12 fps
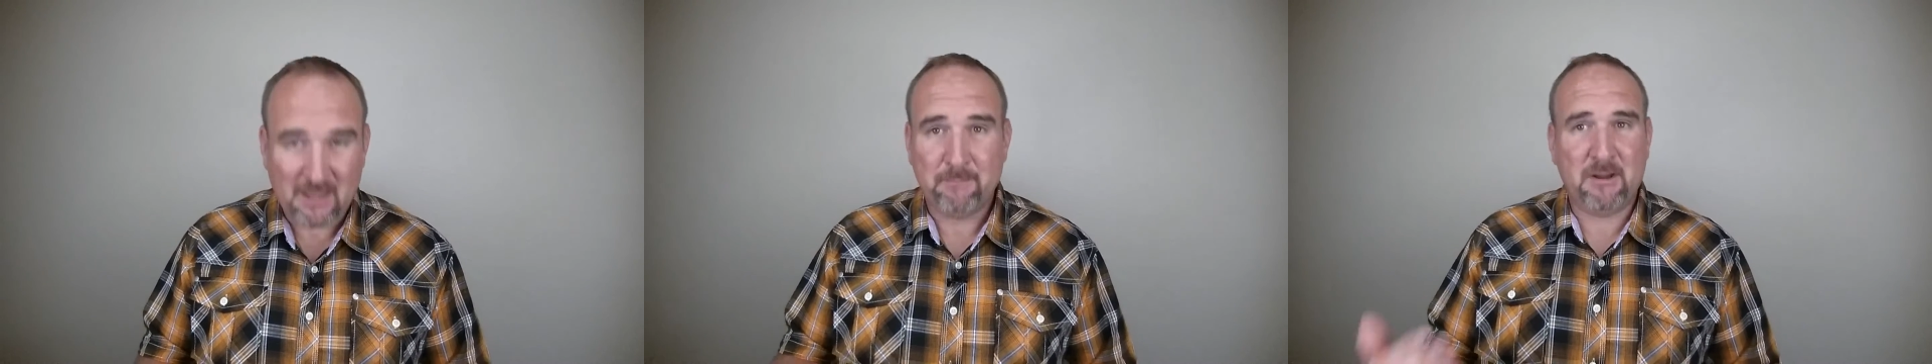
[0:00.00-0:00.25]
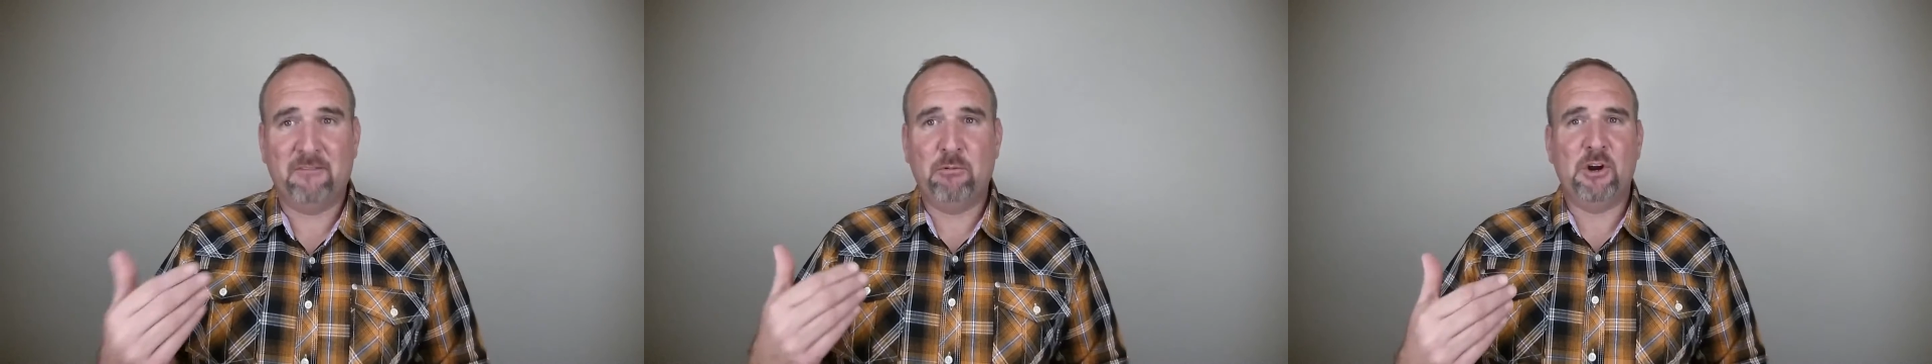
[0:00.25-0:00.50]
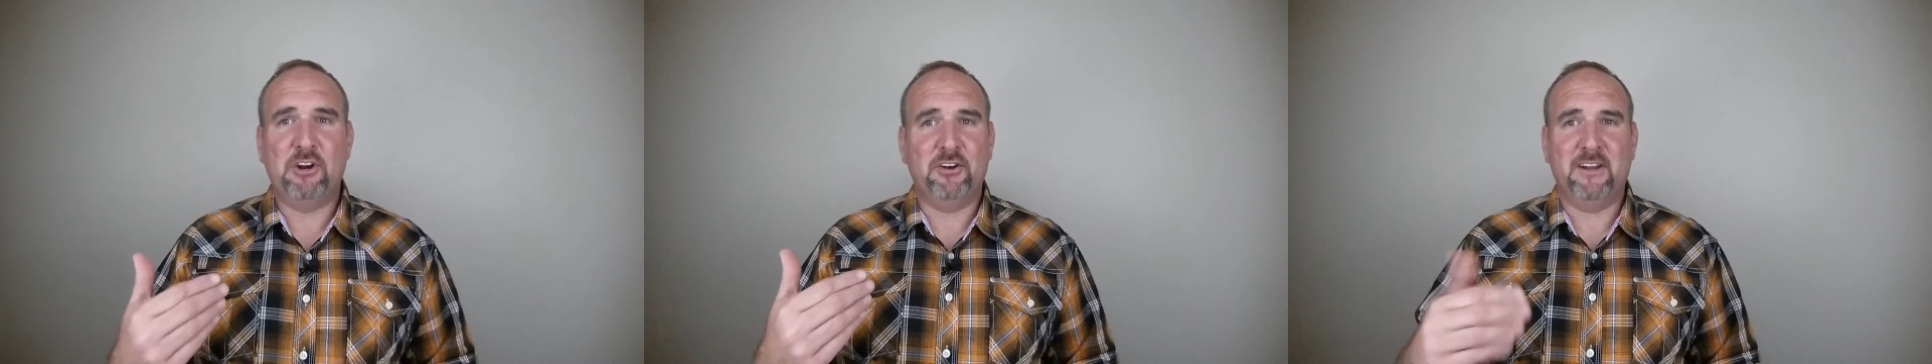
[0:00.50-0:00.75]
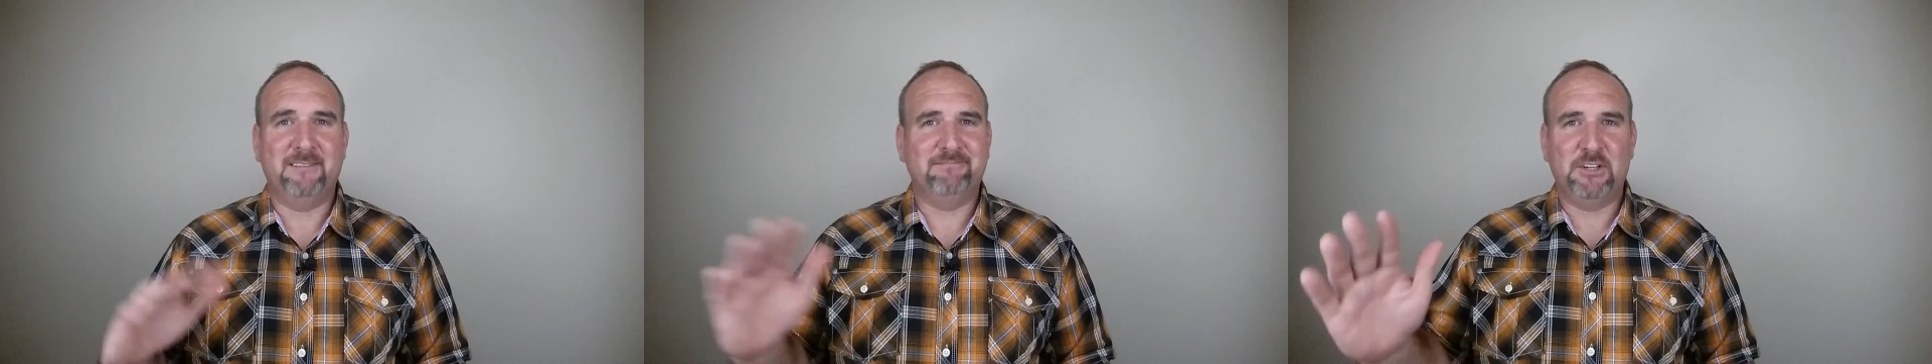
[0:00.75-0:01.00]
But if we're
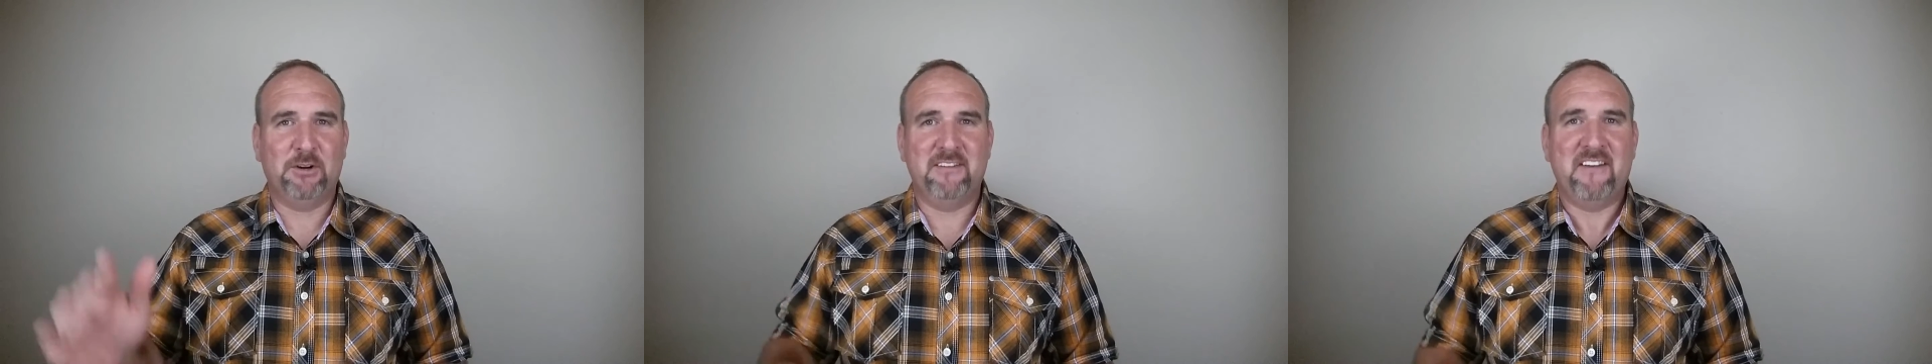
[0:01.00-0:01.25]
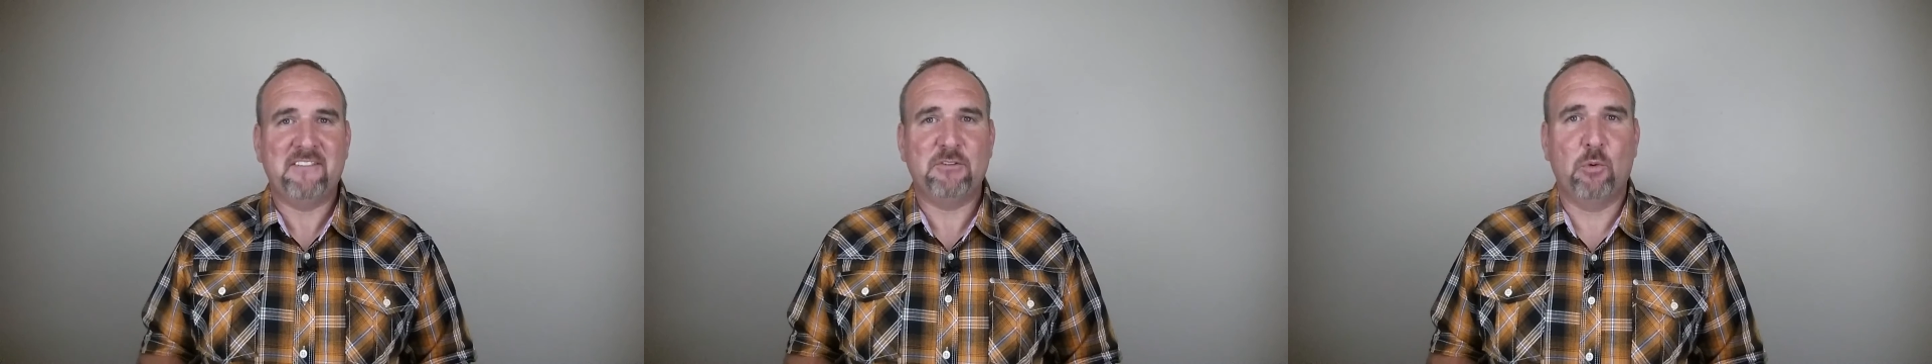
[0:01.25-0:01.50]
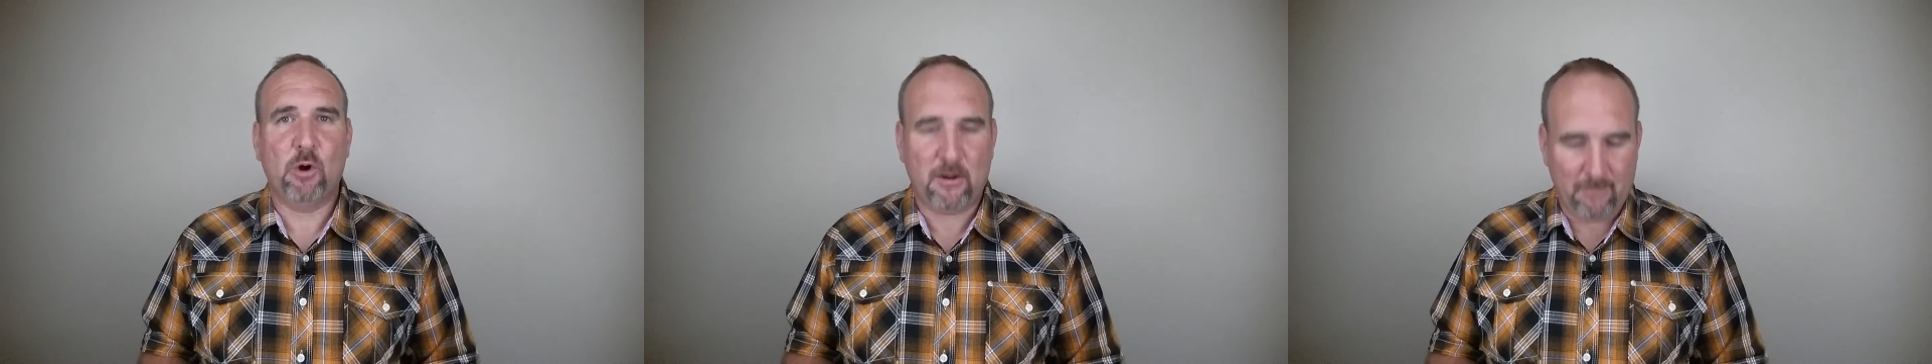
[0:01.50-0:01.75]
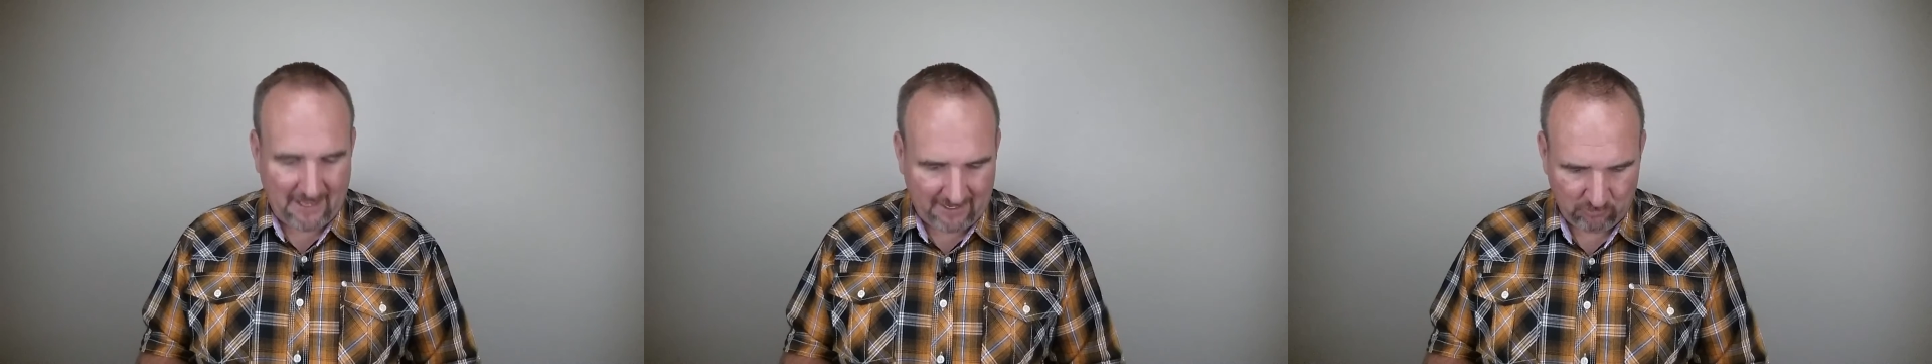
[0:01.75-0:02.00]
doing it, you don't even have to worry
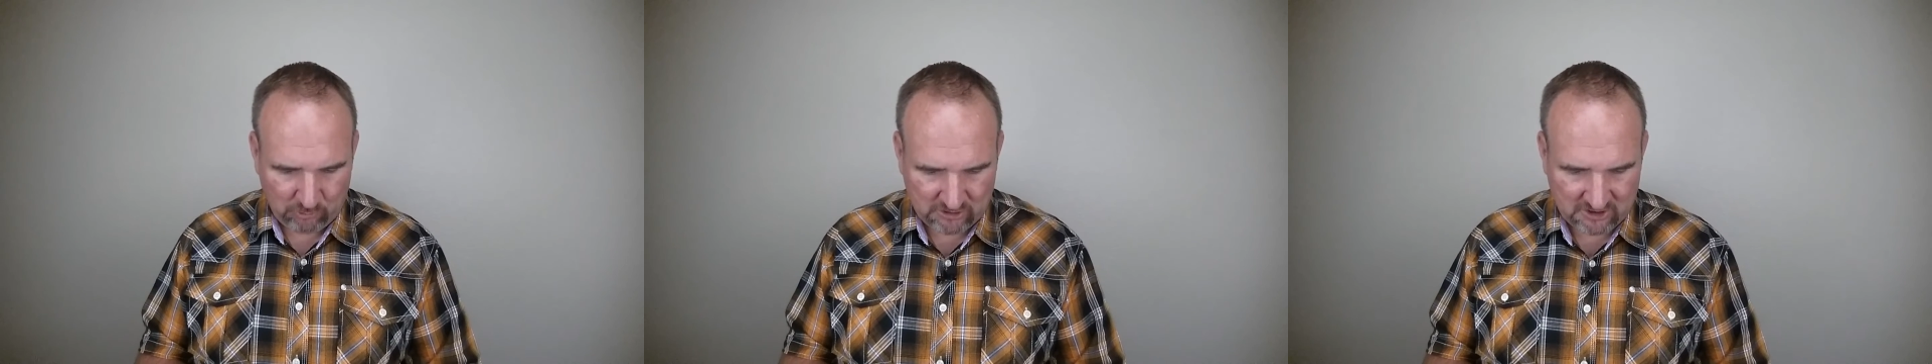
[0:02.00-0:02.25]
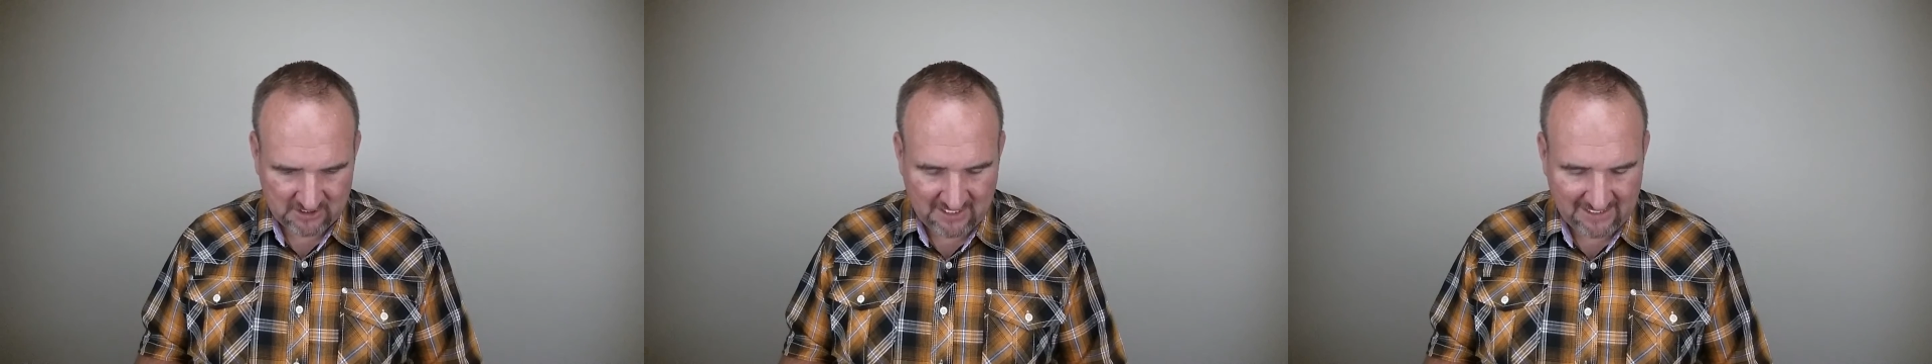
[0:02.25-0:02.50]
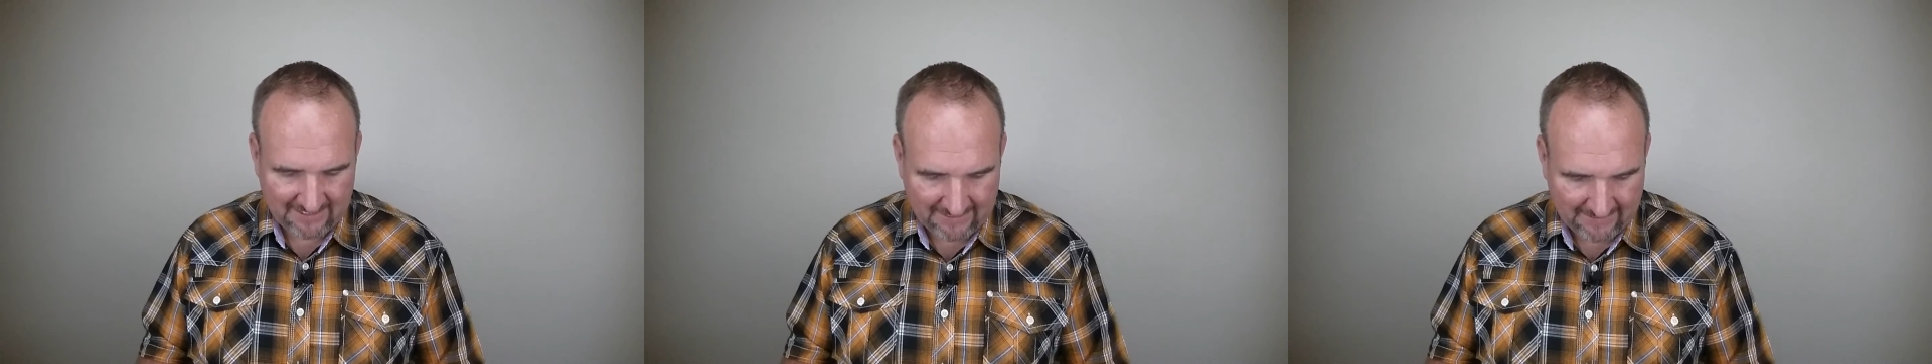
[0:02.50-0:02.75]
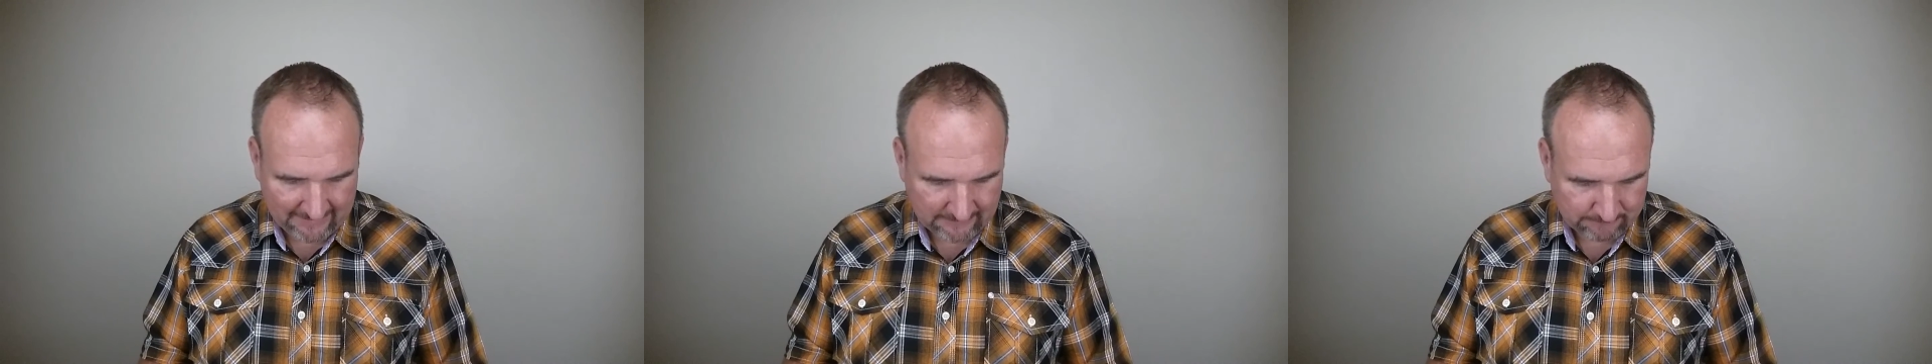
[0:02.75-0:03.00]
about it. We'll just get it
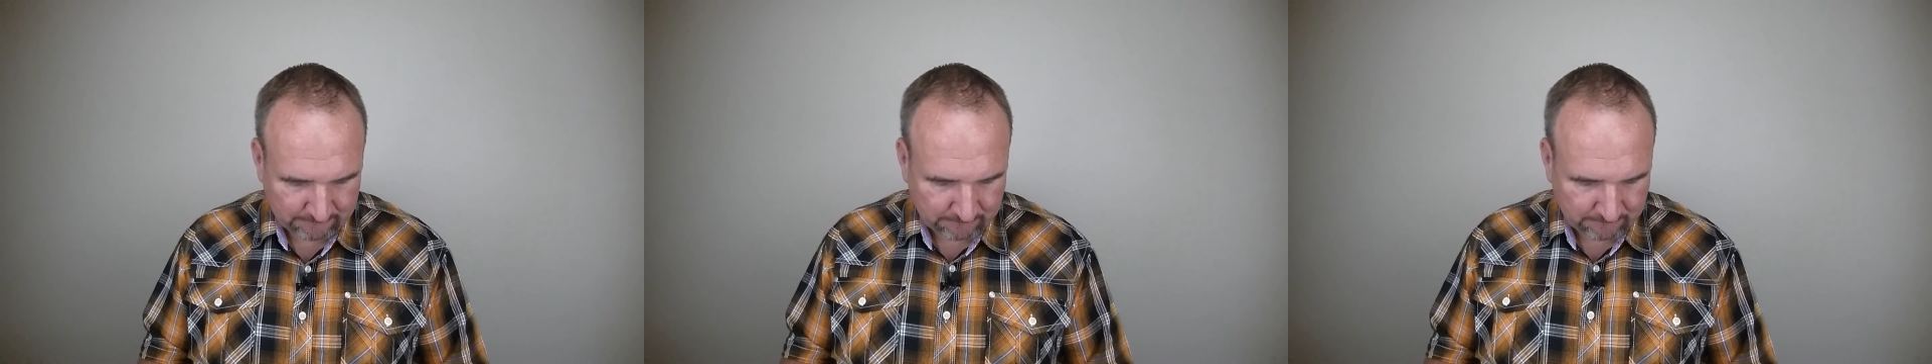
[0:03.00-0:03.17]
done.